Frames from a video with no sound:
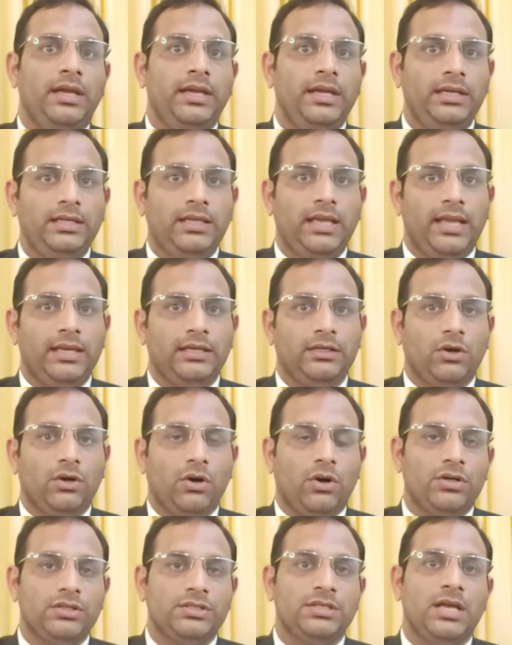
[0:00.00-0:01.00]
It can
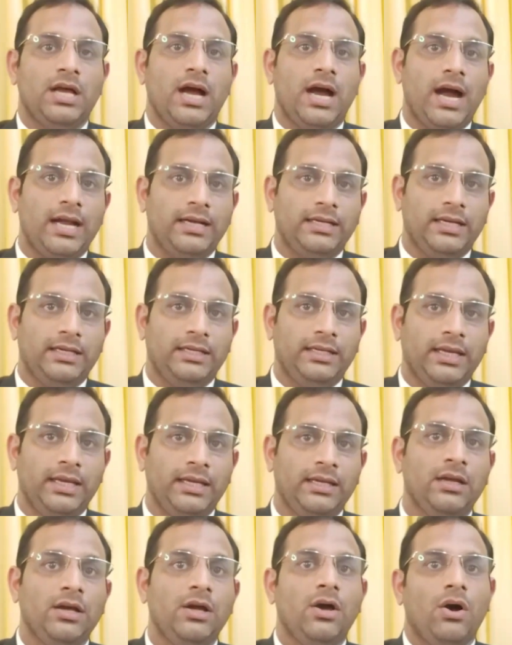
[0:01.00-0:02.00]
cause heart
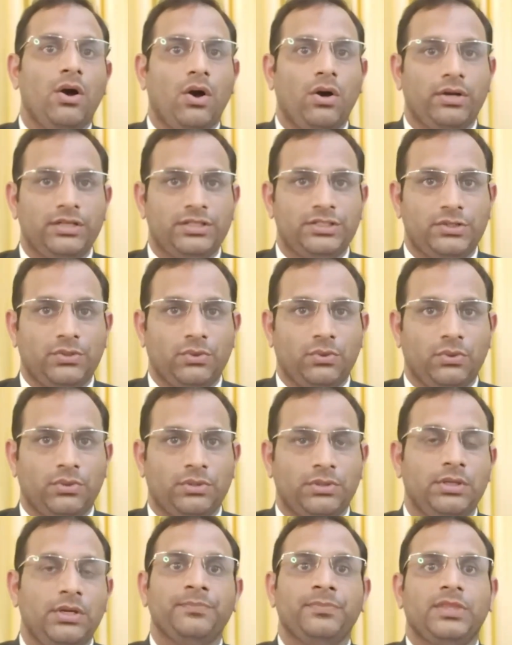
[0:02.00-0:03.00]
attack or a stroke.